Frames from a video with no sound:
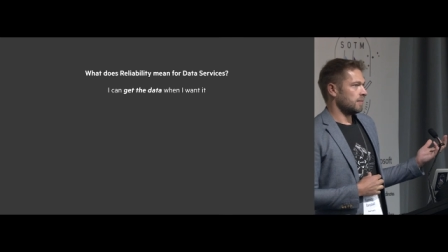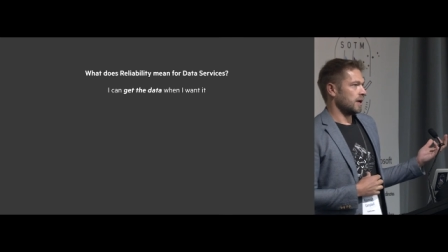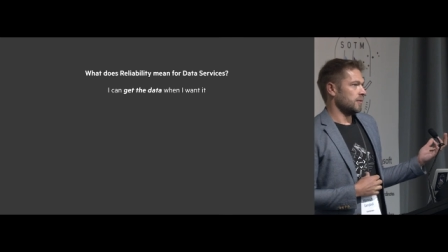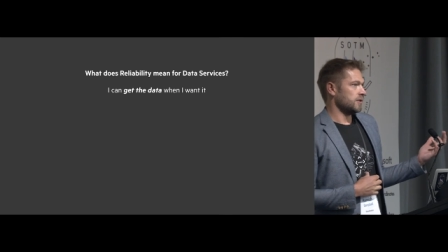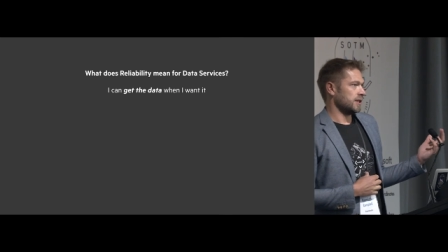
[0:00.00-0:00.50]
but
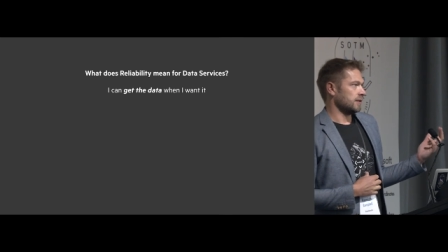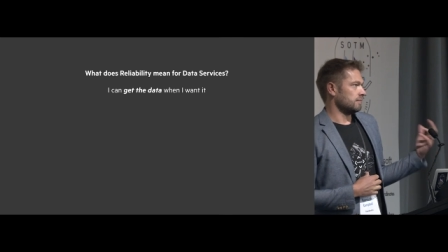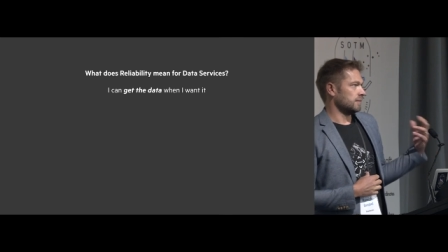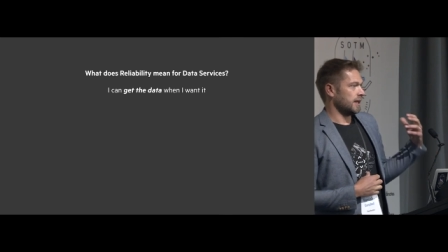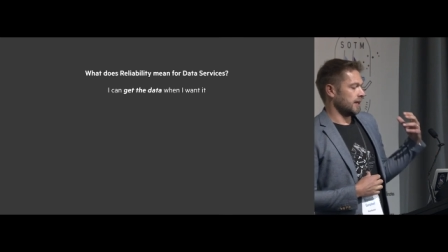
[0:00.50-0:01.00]
I'm
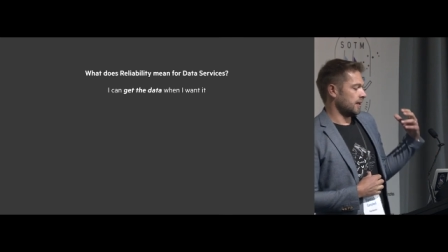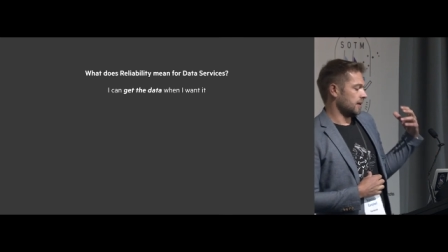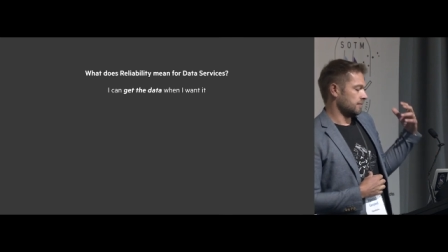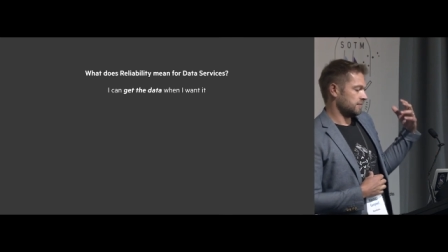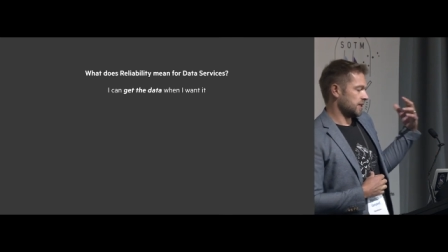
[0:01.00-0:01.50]
using
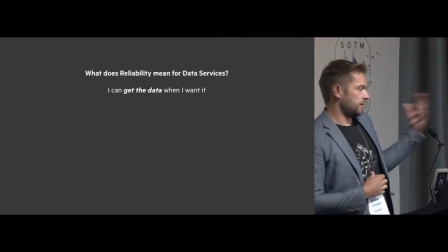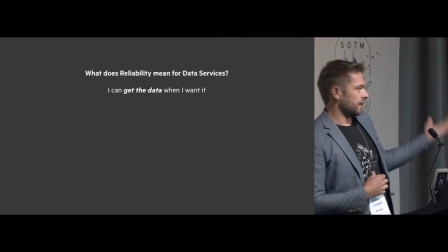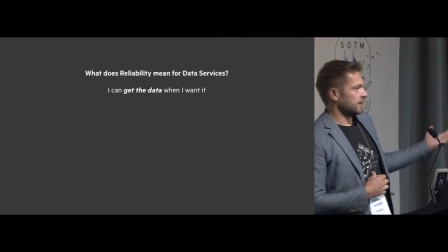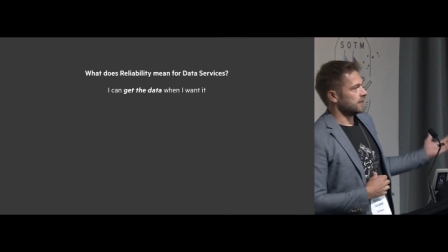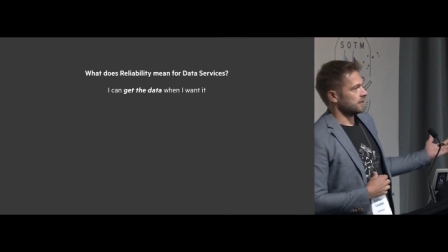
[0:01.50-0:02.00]
uh,
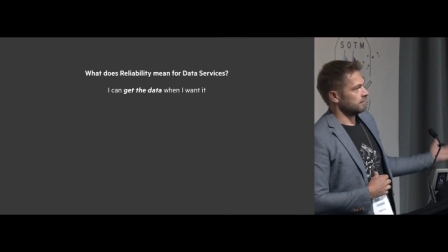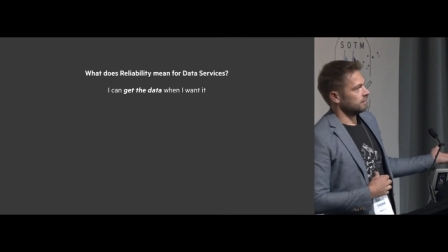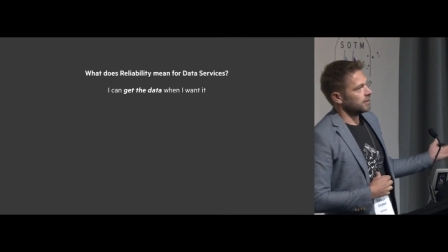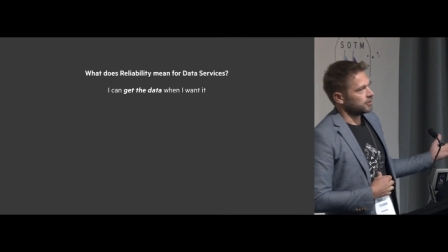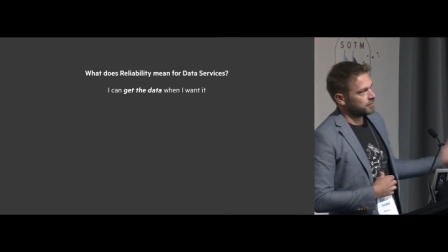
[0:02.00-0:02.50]
something that doesn't
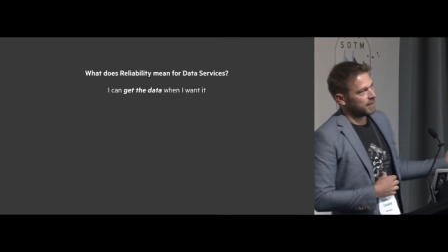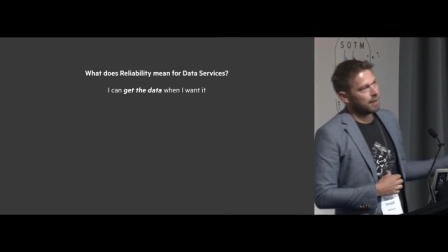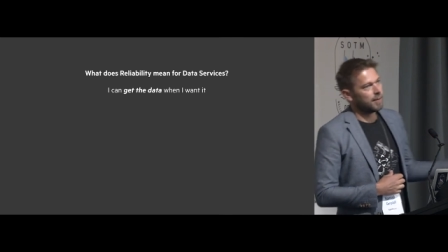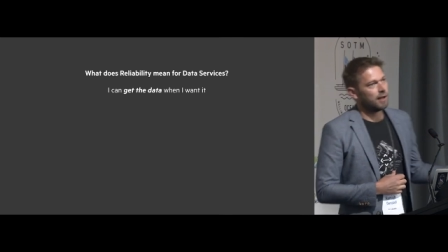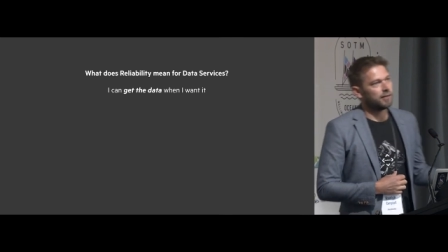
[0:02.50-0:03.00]
consume
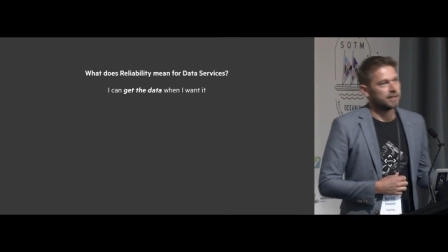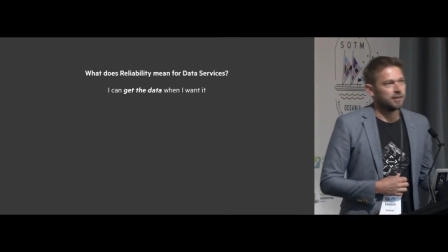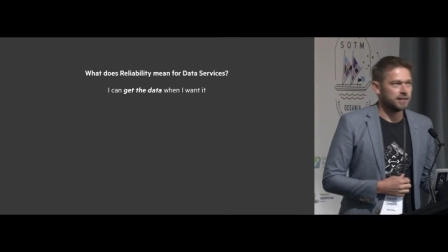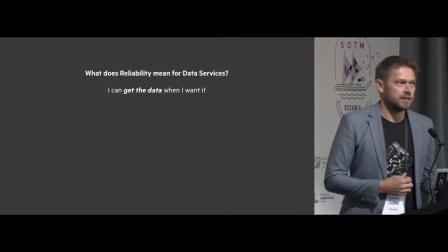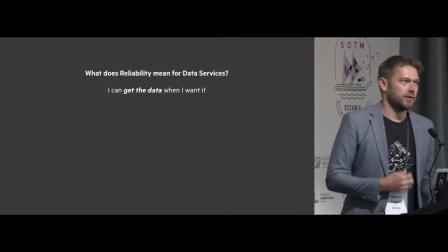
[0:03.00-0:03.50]
KML, that's
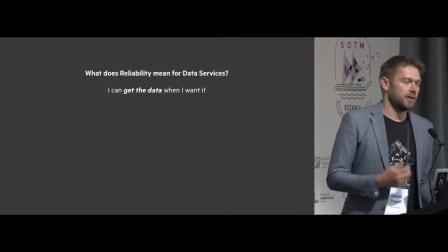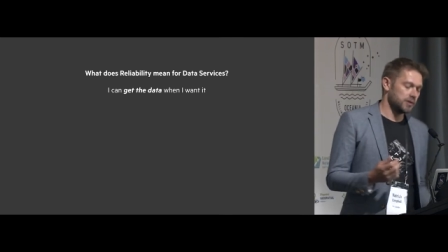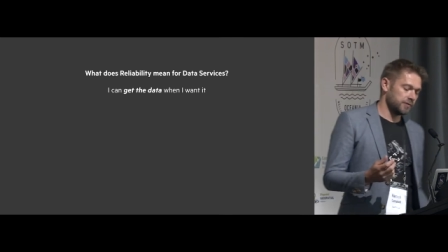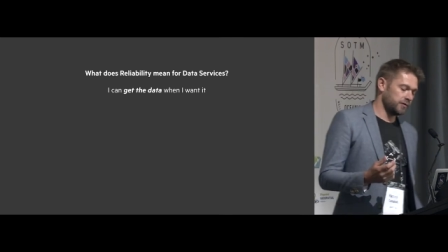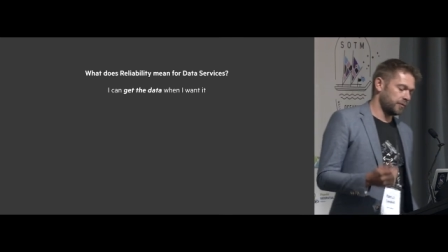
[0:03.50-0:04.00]
not necessarily
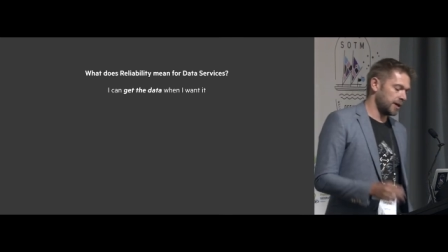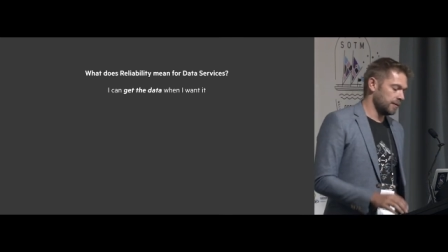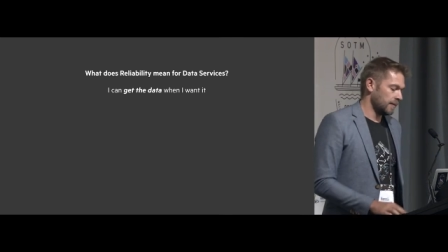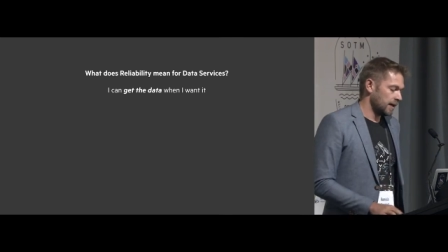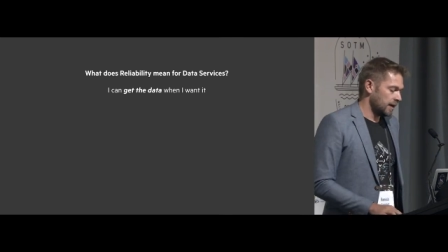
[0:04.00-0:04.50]
useful for me.